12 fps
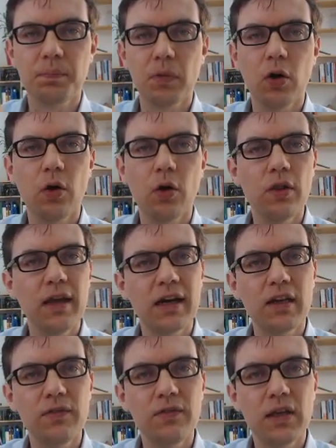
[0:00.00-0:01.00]
all the
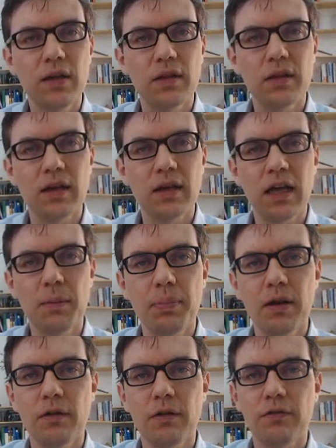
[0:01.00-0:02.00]
activities that
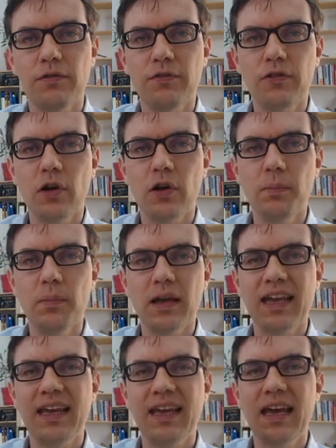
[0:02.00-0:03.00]
happen from
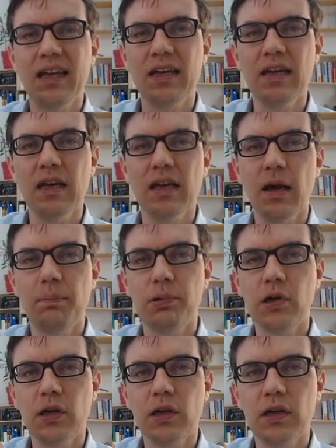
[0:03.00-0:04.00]
getting a
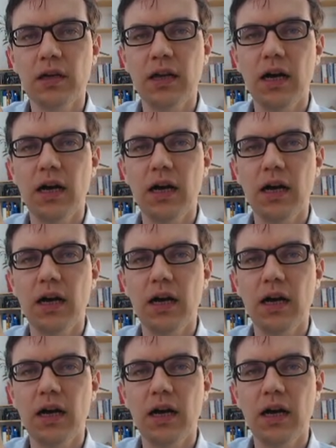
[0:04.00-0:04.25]
product